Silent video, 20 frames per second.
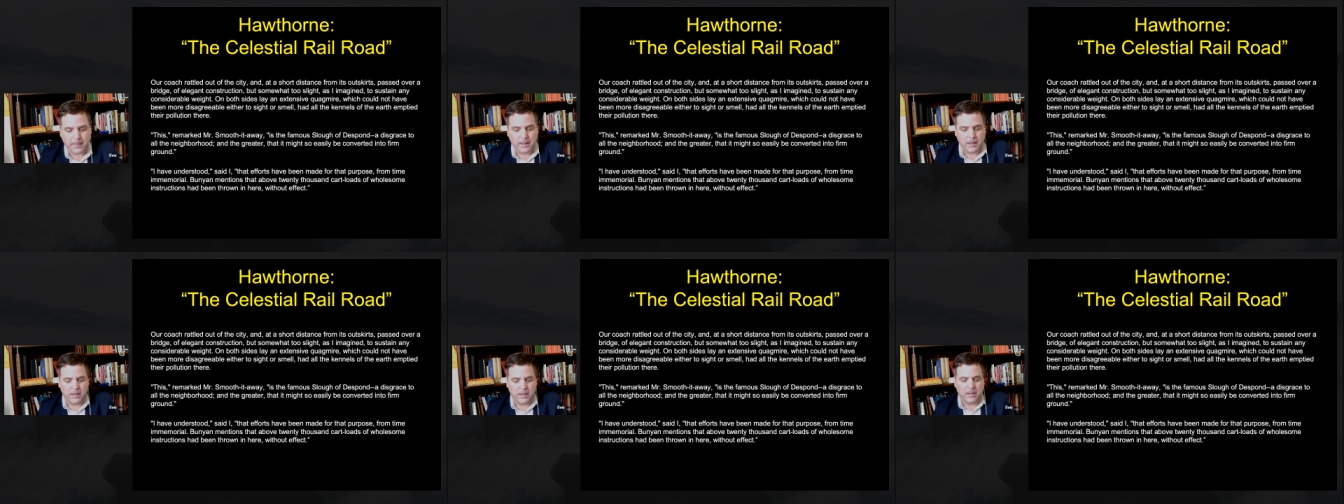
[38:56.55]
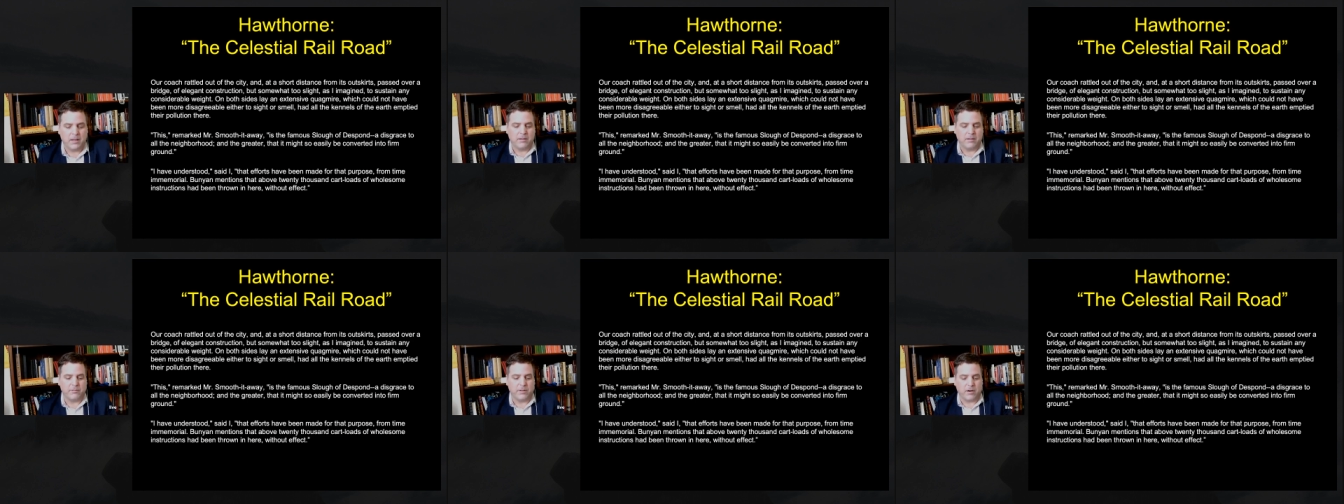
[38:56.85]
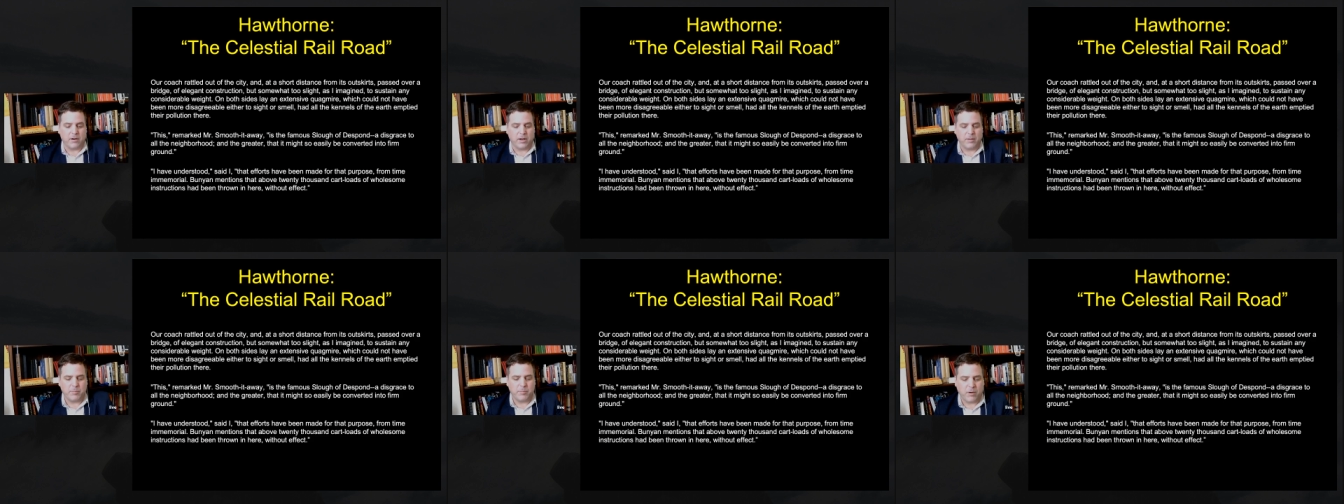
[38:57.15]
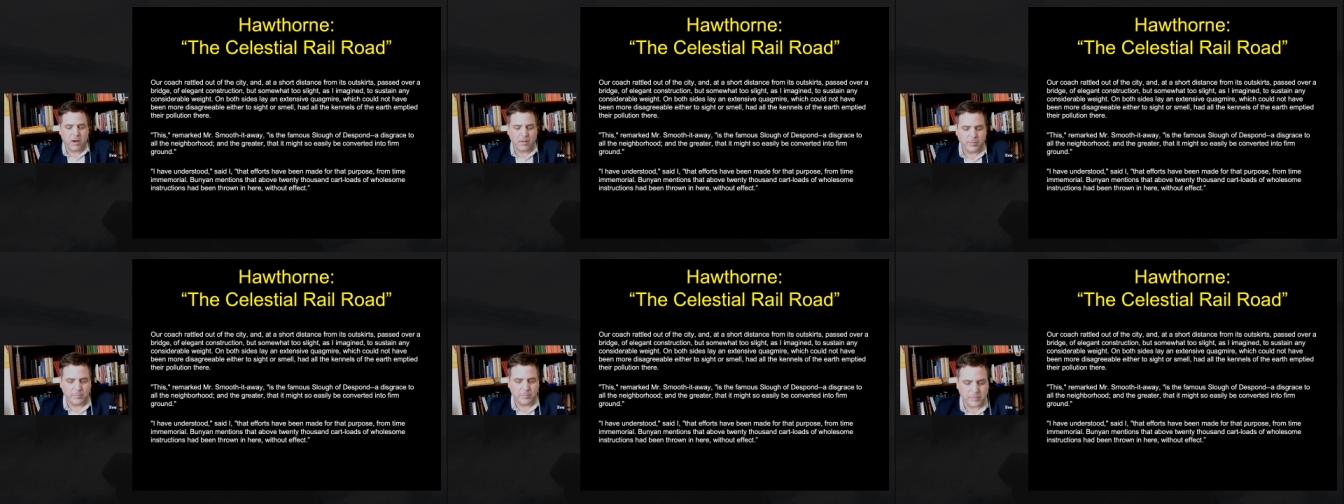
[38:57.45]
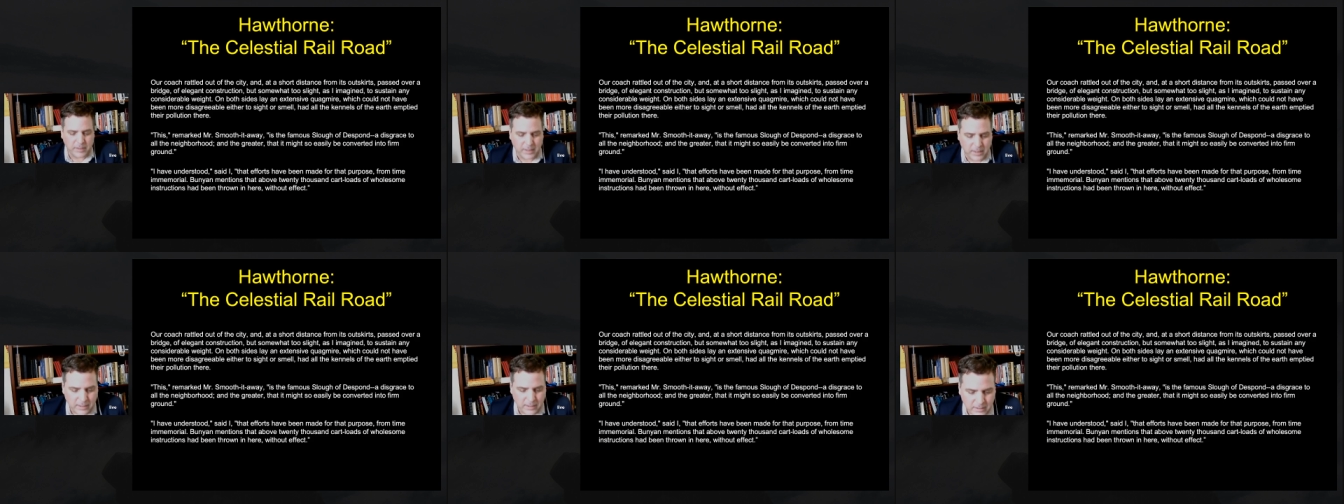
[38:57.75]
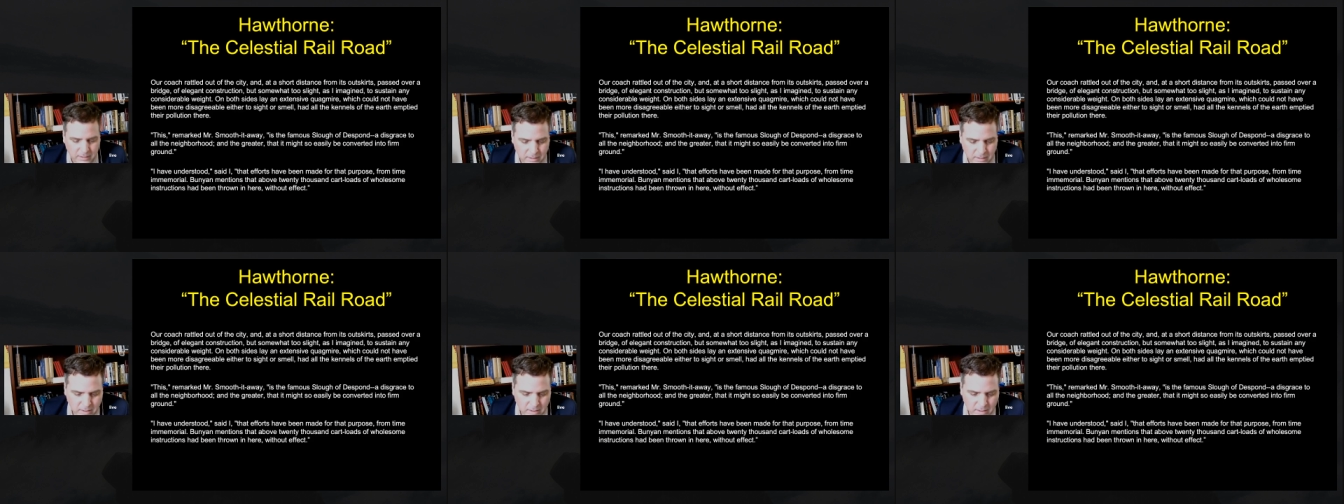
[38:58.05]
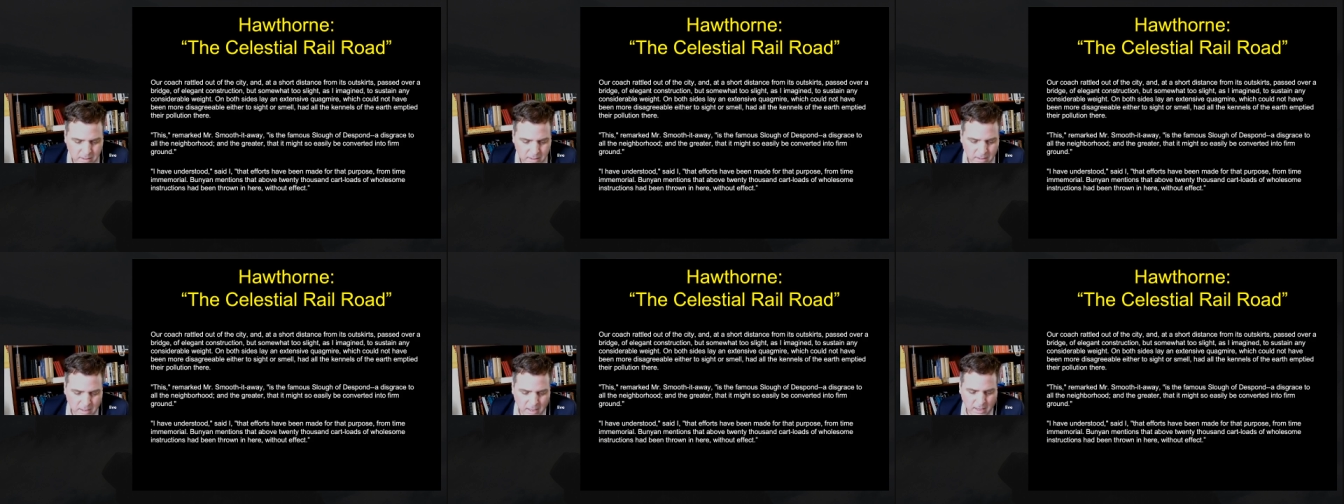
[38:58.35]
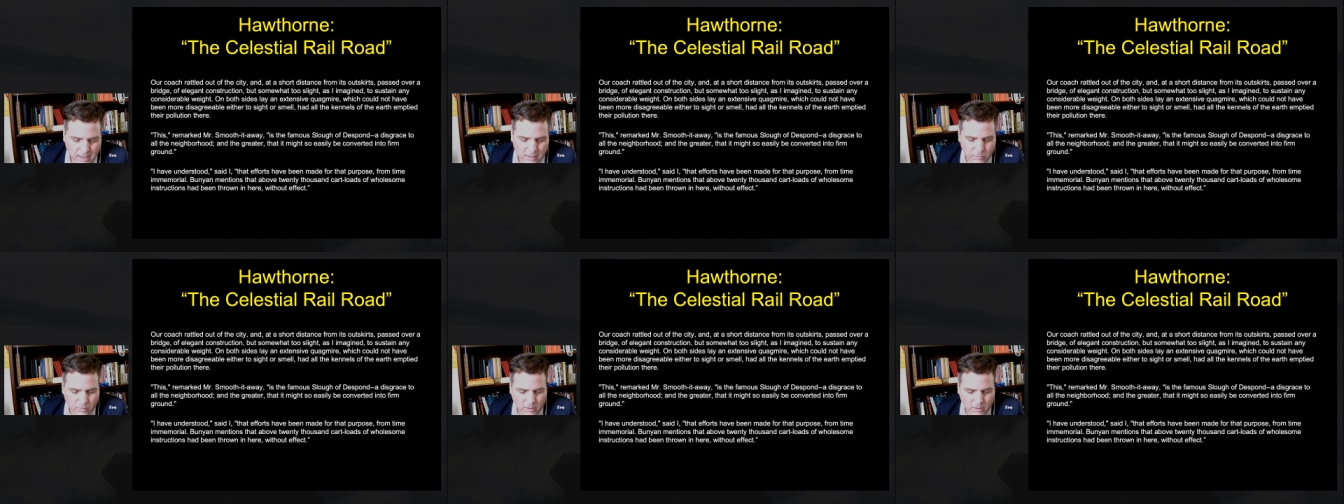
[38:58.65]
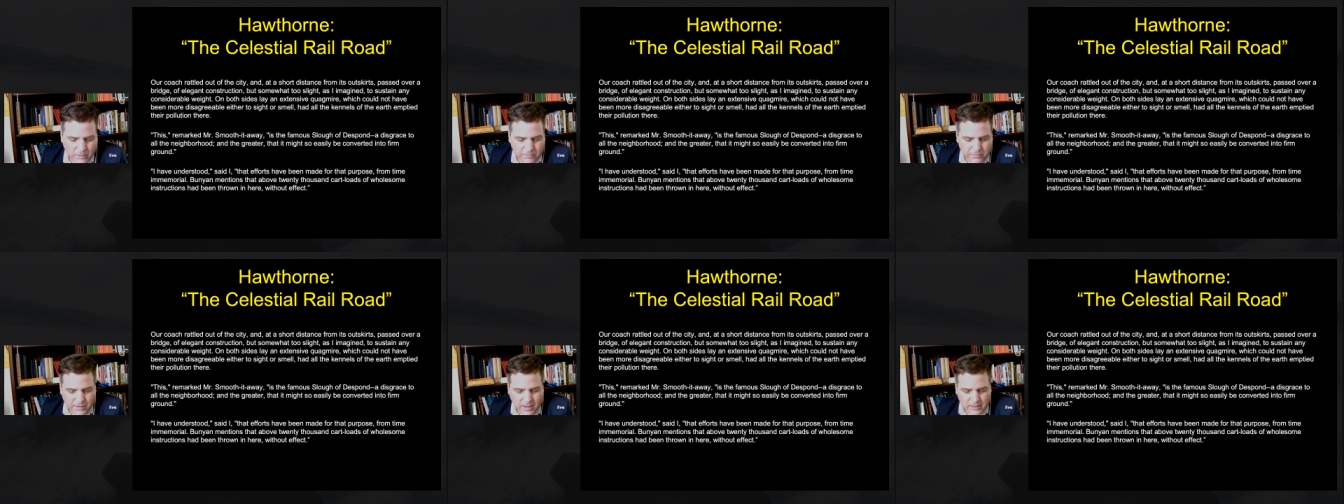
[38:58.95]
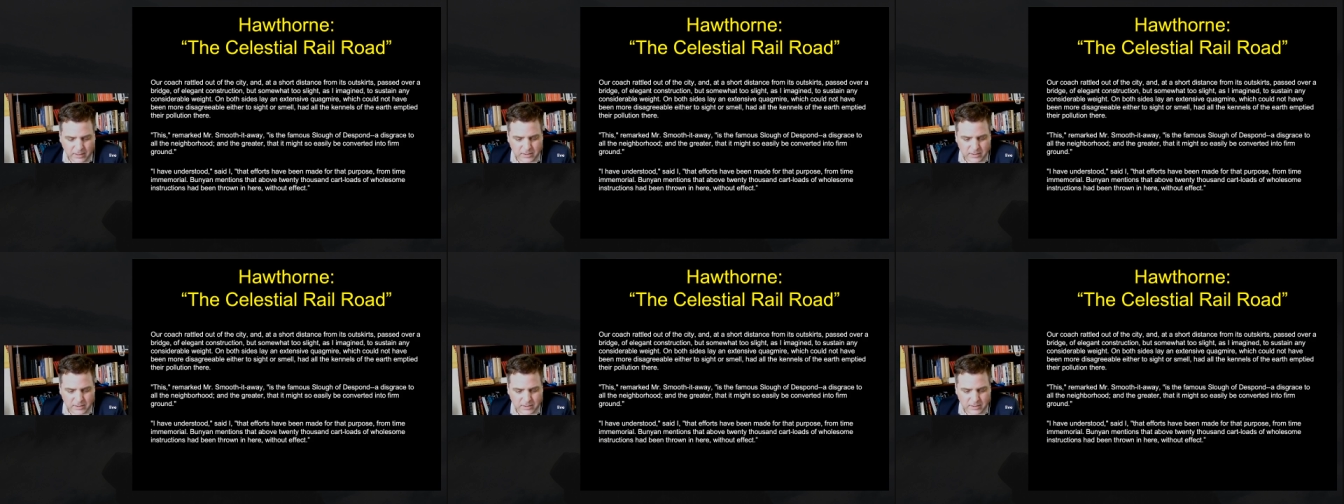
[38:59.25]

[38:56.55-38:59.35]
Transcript: Very probably. And what effect,